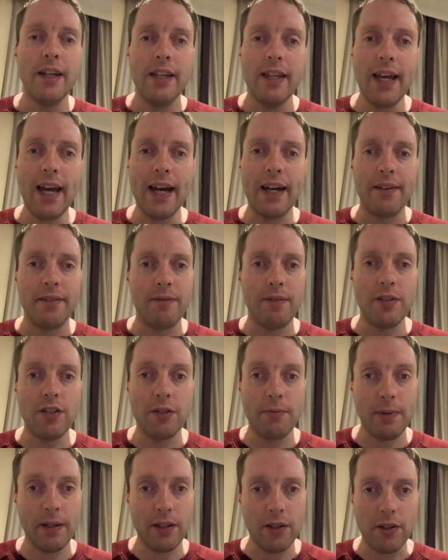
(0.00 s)
yeah, it's just
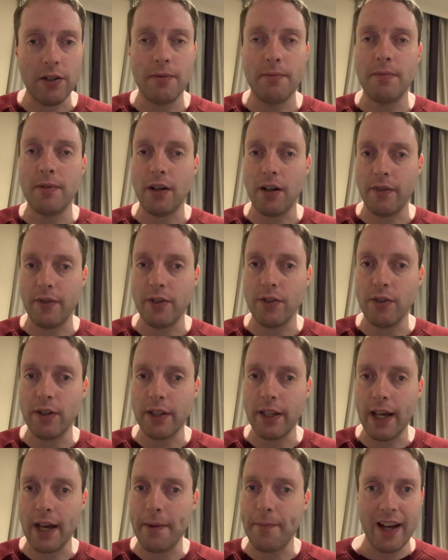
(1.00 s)
been good. So I've enjoyed
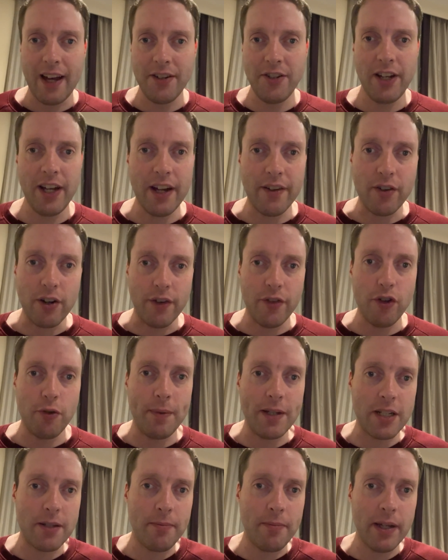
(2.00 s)
that. And yeah, I've got a few
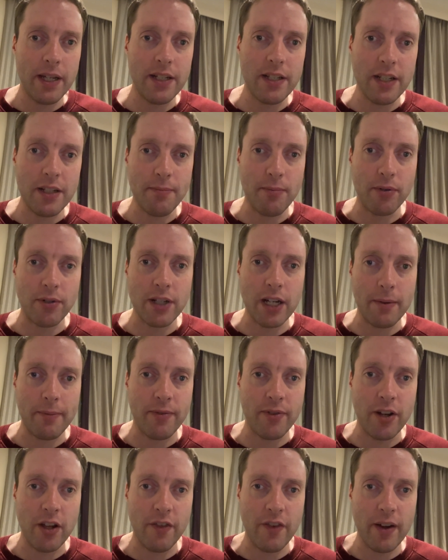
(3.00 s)
bits and pieces booked up
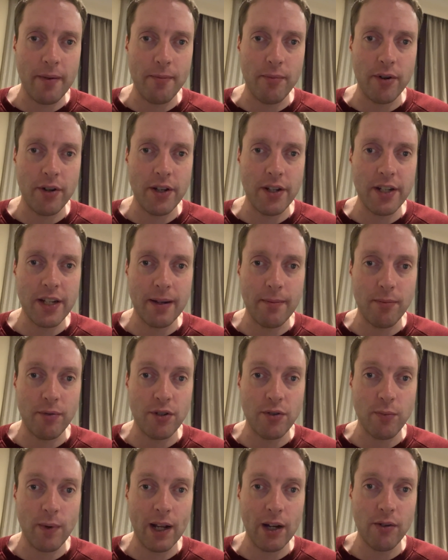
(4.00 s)
for November and December
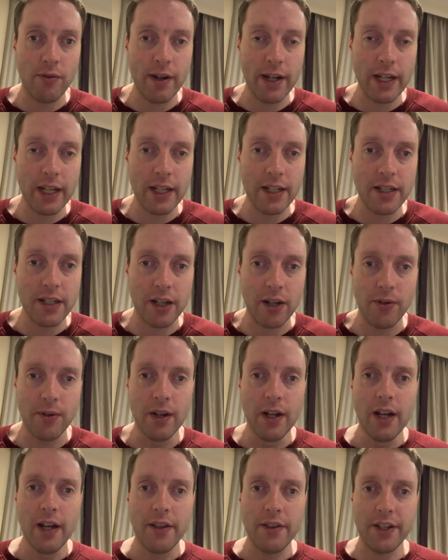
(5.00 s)
as well already. So
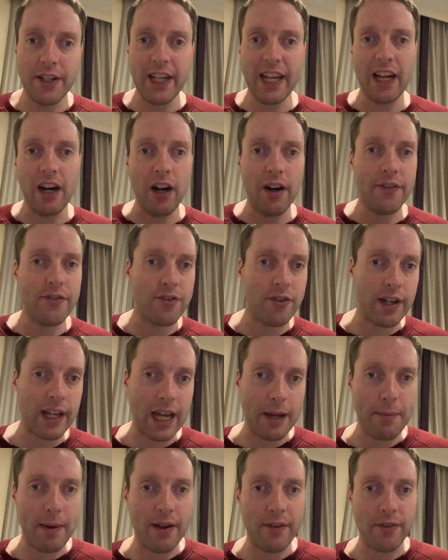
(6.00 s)
the day after I
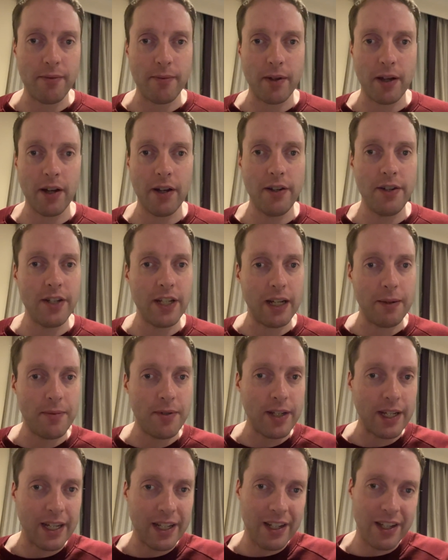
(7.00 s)
get back from Guernsey, I'm
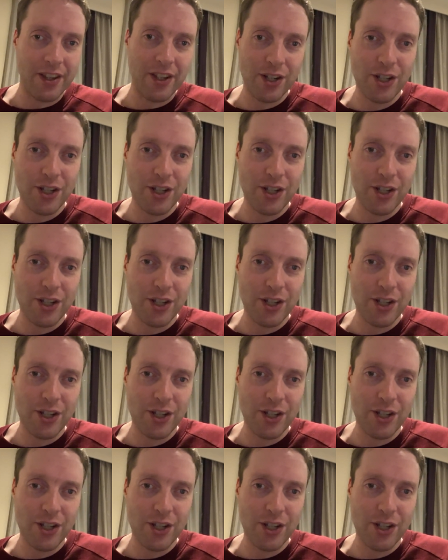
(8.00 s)
seeing another